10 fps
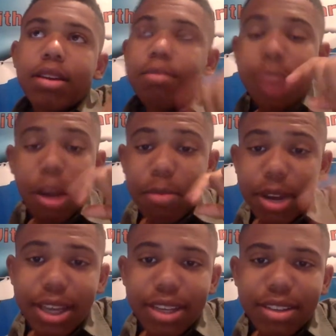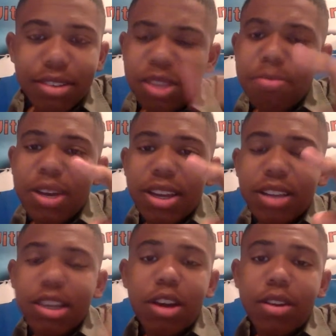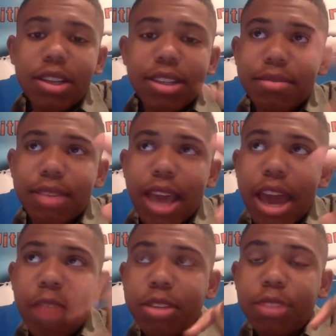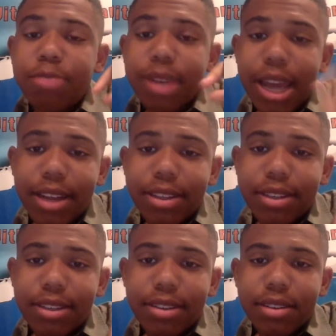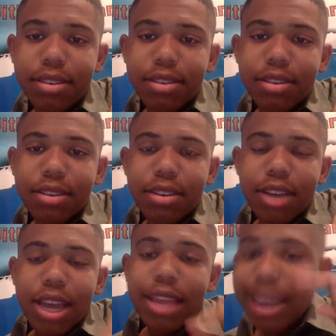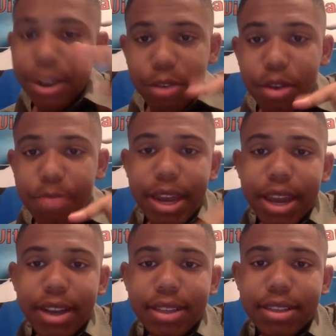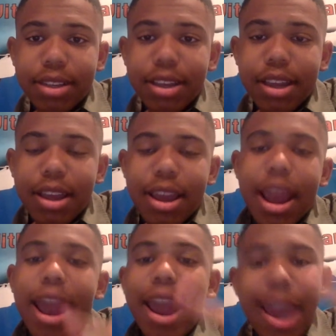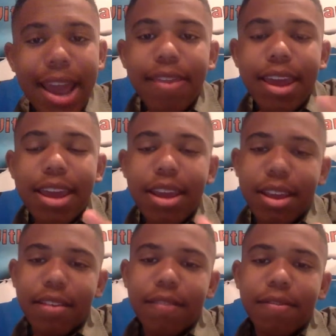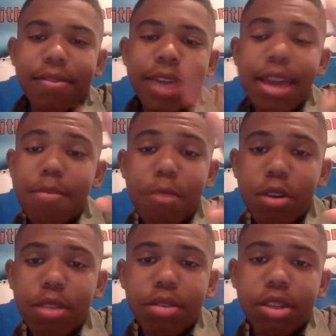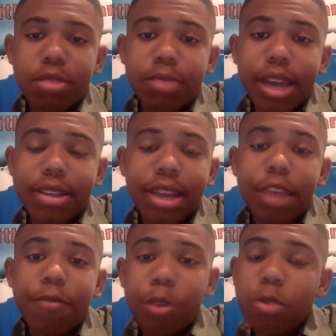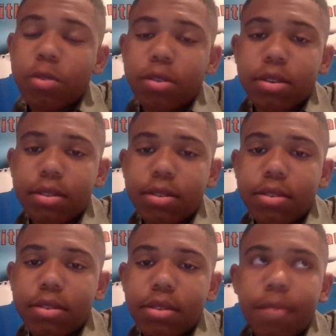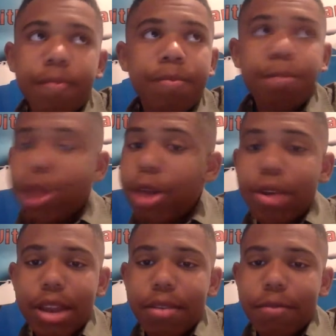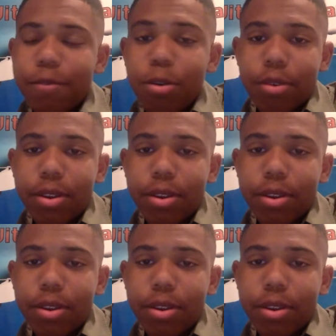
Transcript: Now monkeys, you see monkey, you see all these animals eat bananas. They do eat bananas, and they they eat more than just bananas. They eat fruit. Period. Fruit.